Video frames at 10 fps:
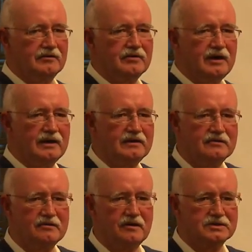trying to
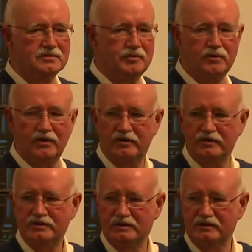cross
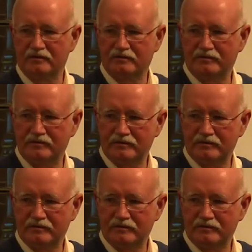borders and